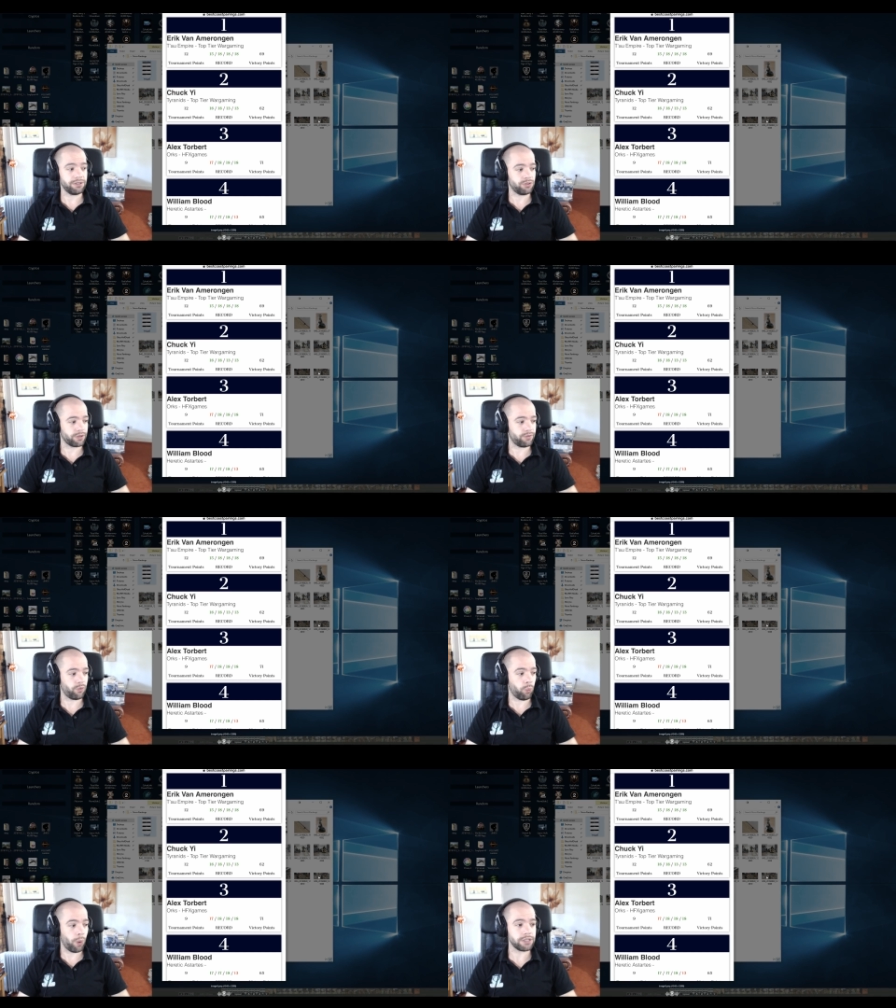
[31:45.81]
I'm talking
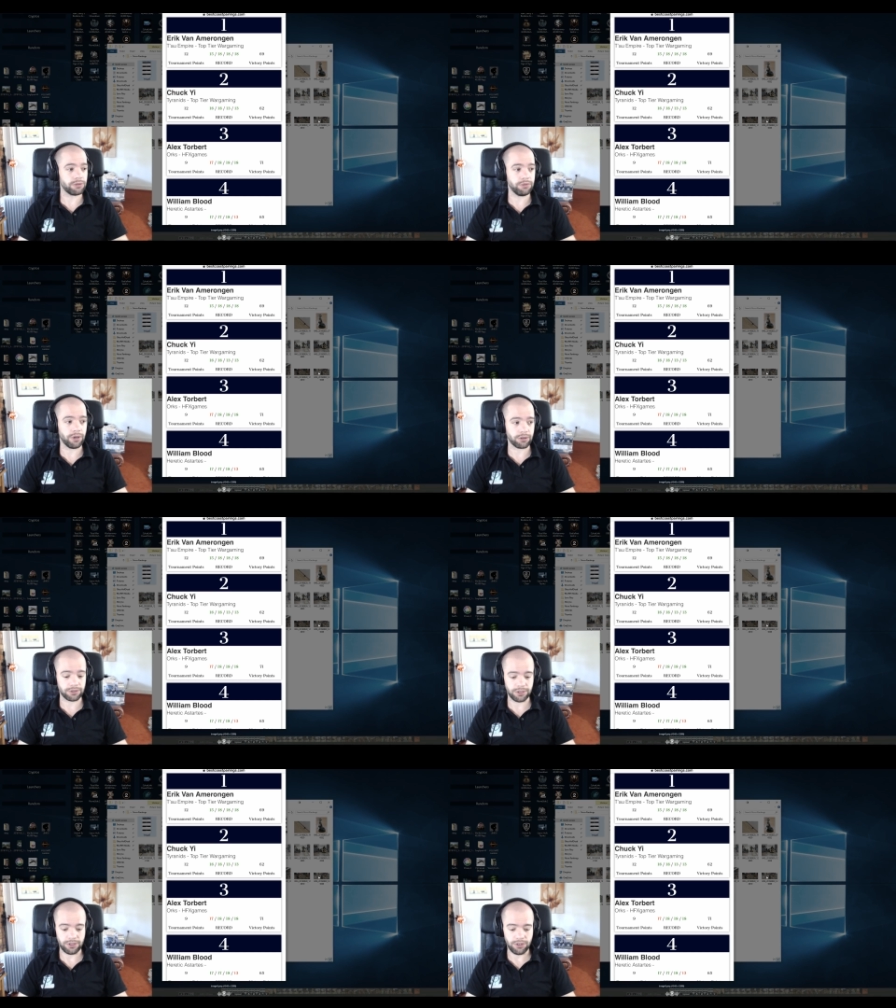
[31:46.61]
for way too
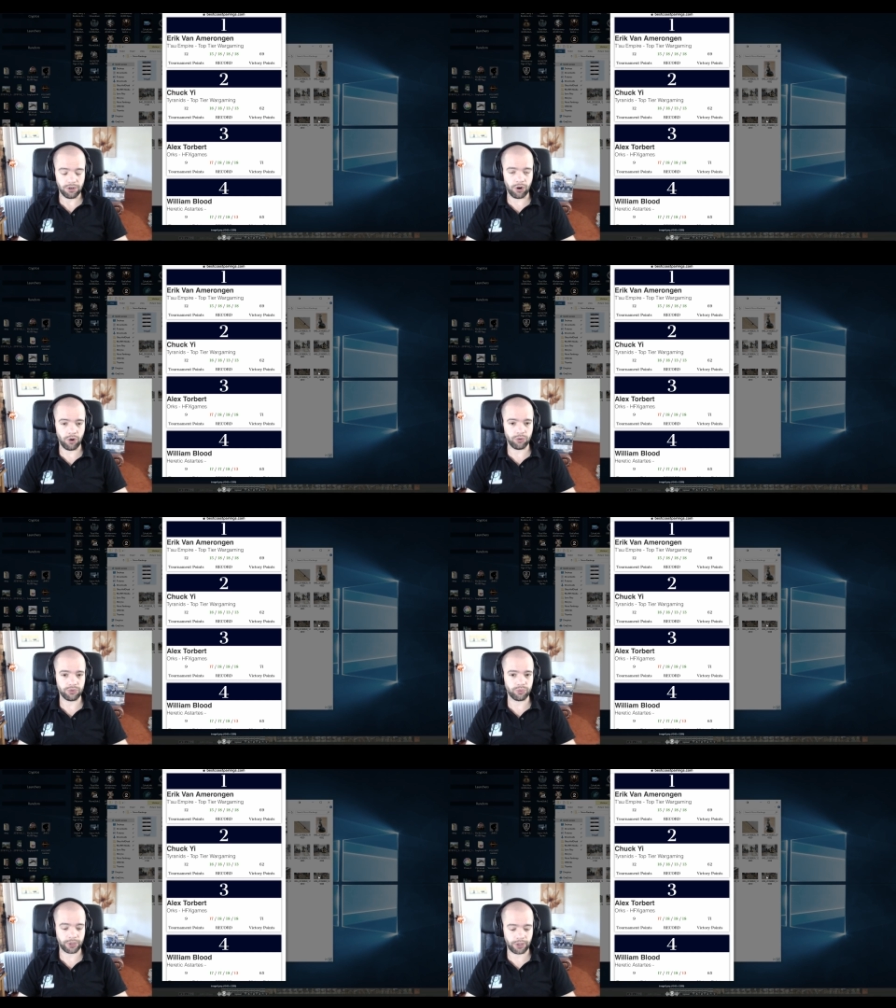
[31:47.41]
long
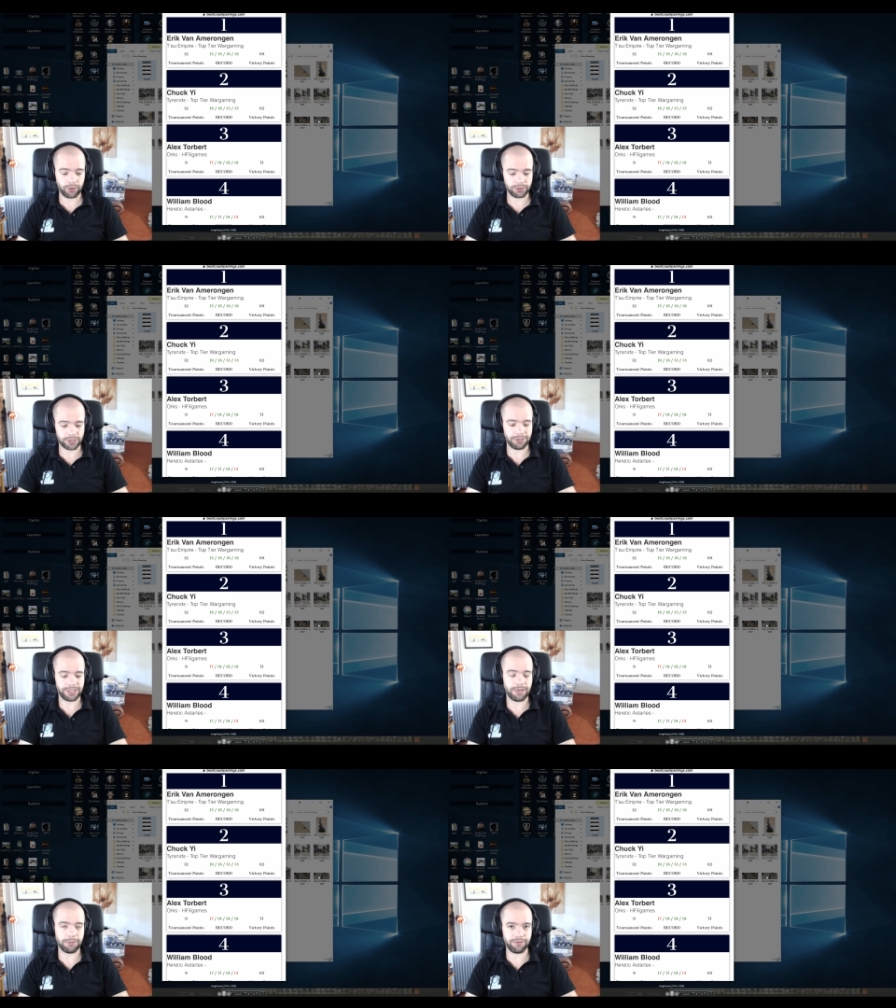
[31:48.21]
on what I thought was going to be a
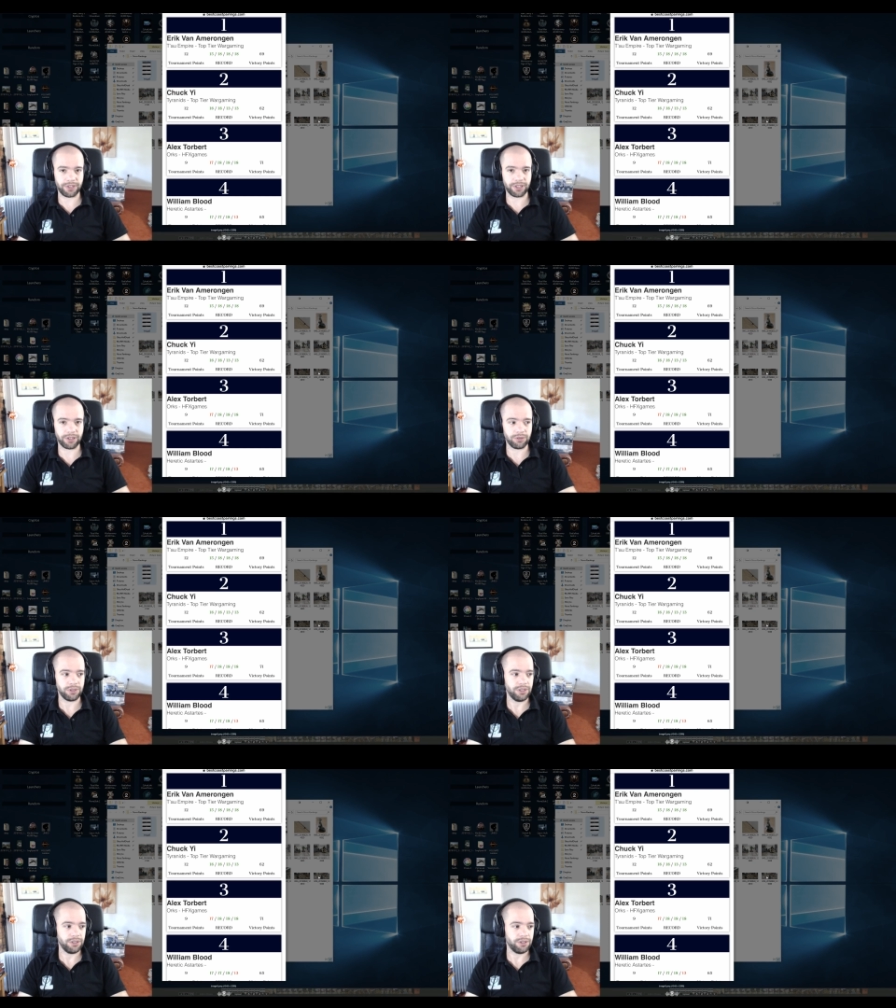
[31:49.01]
ten-minute video.
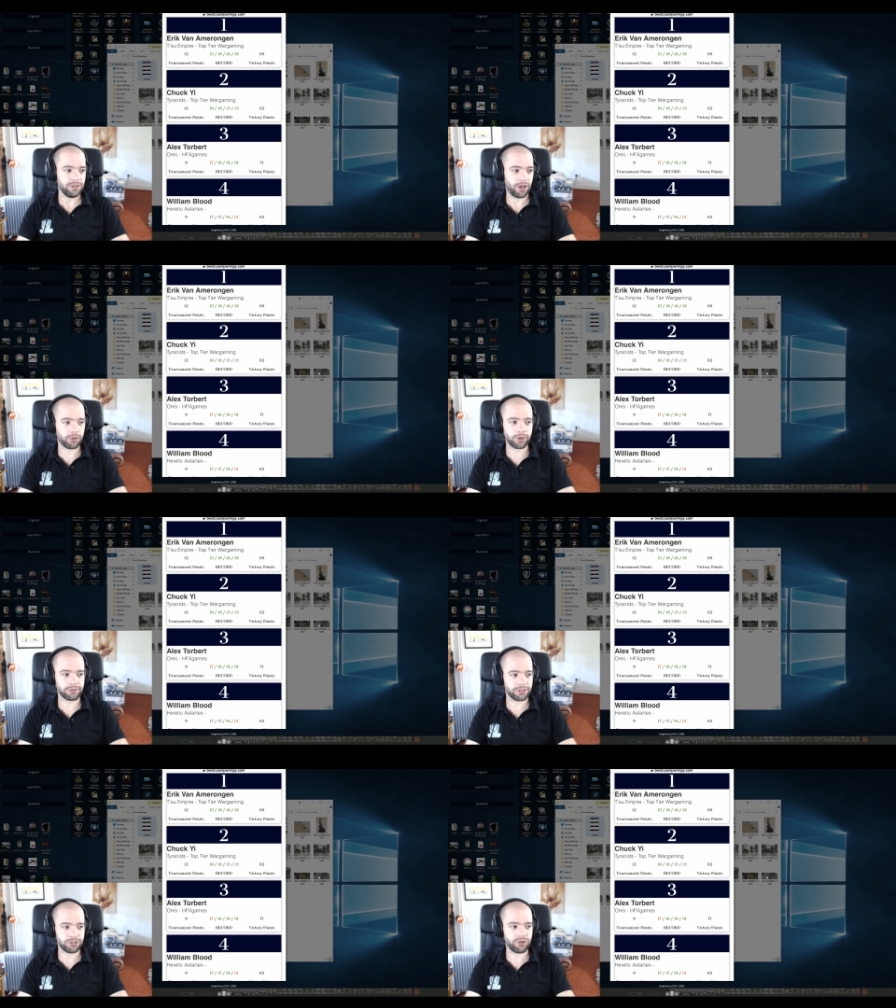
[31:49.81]
I thought I
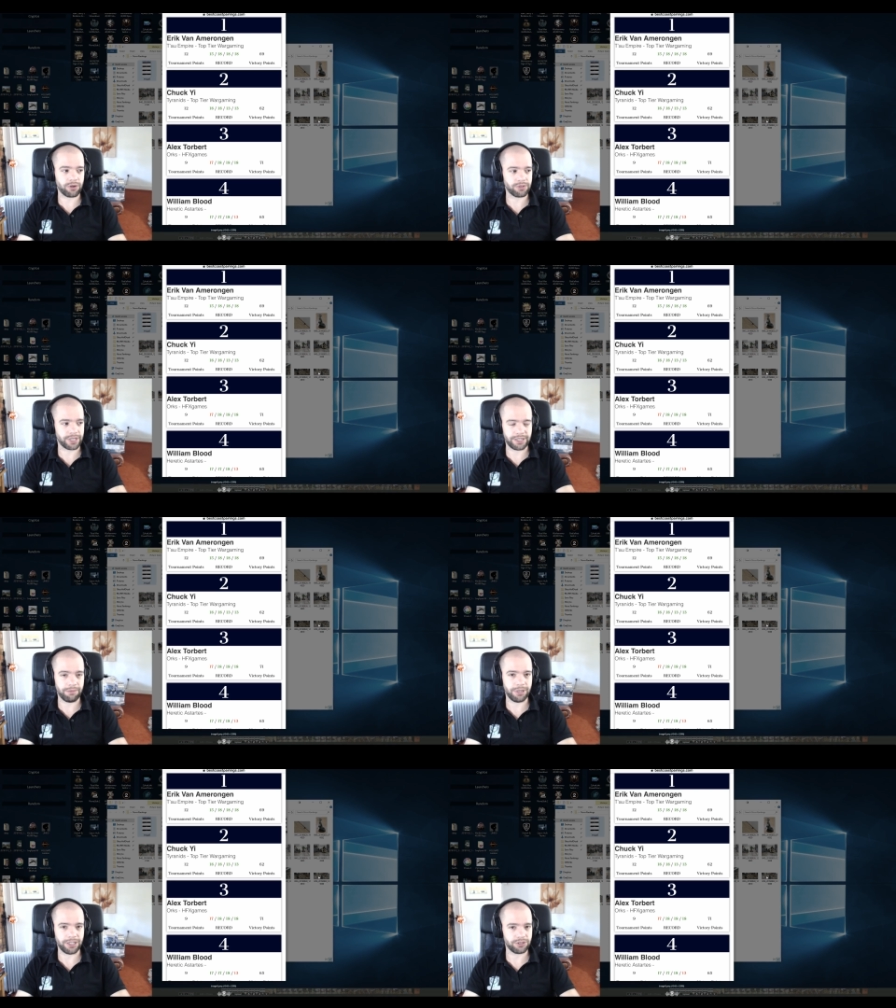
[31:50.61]
was going to struggle to get
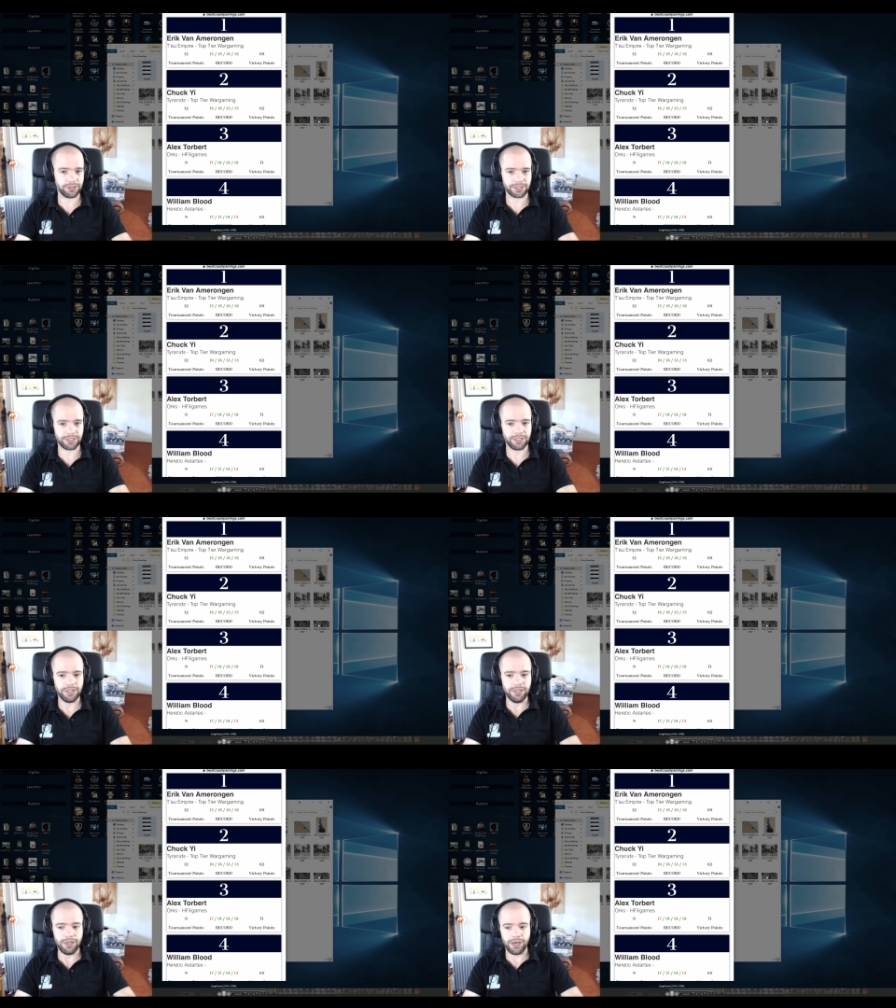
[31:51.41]
ten minutes, honestly.
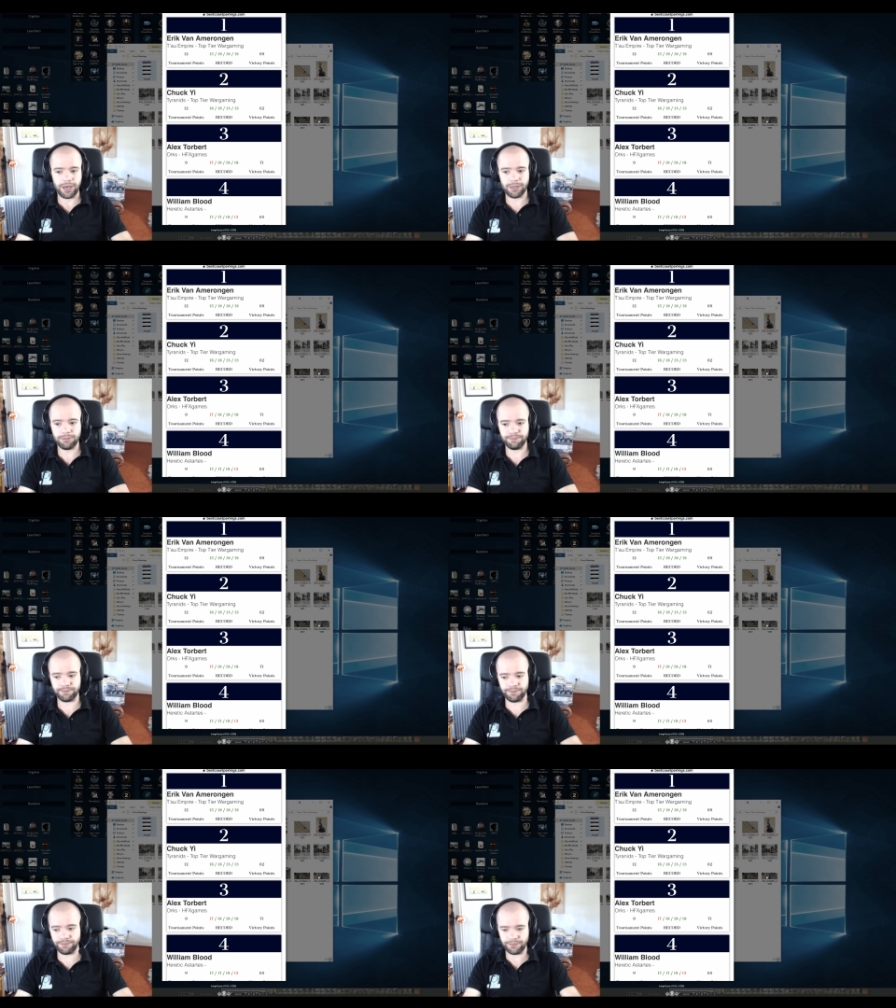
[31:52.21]
Um,
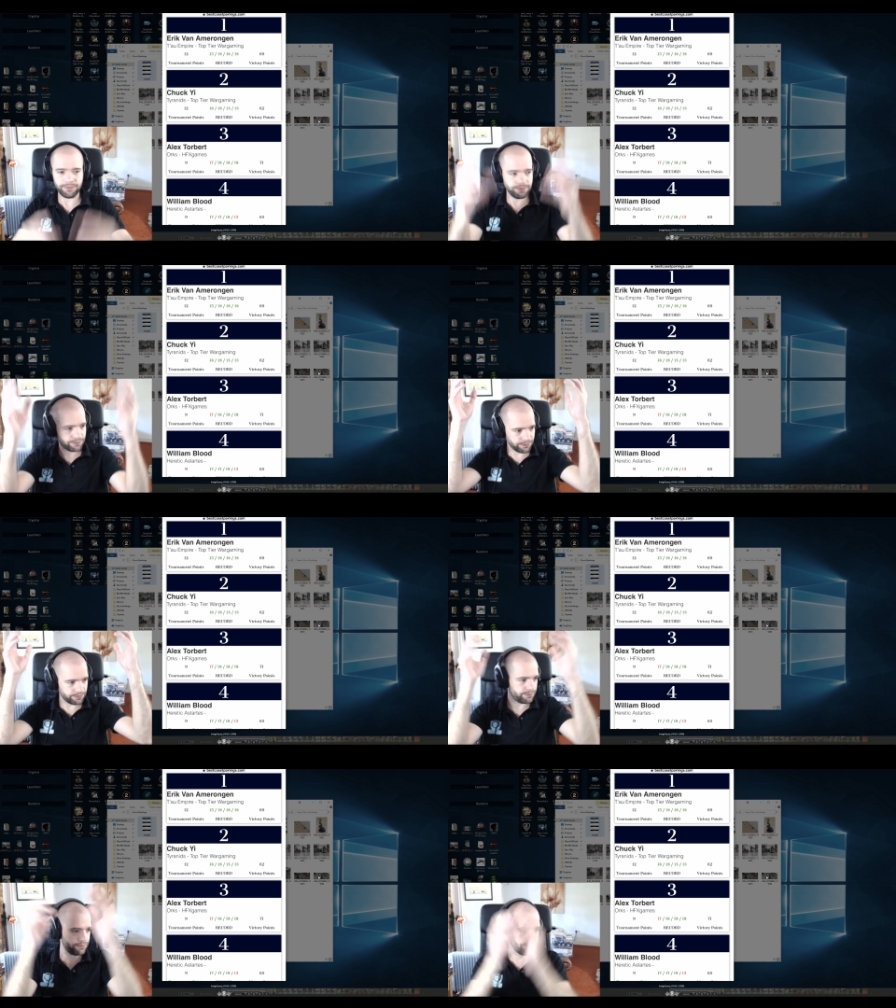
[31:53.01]

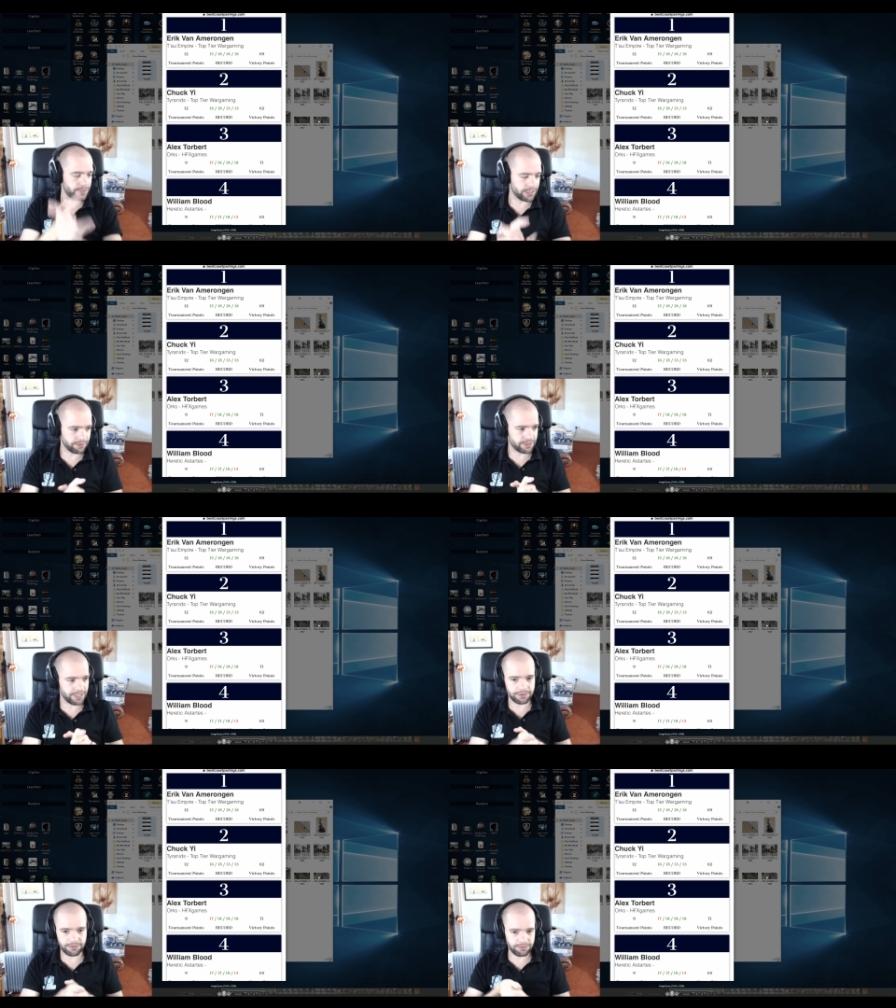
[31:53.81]
Glass Half
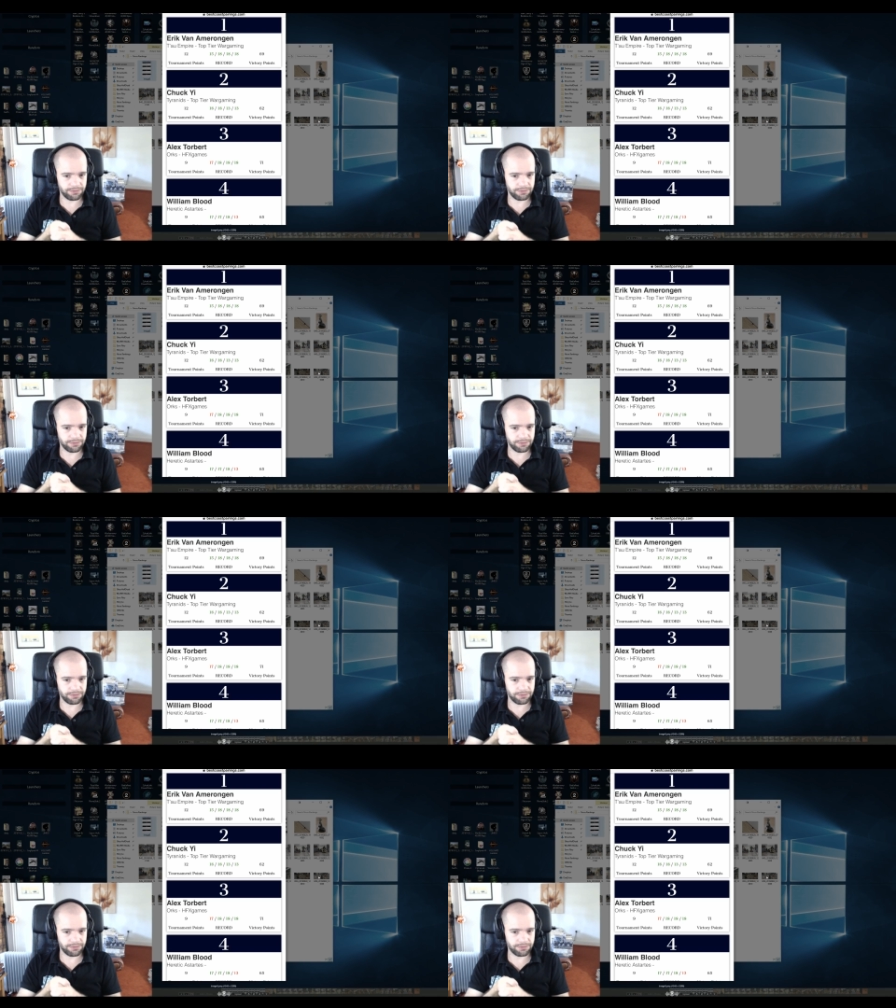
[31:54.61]
Dead.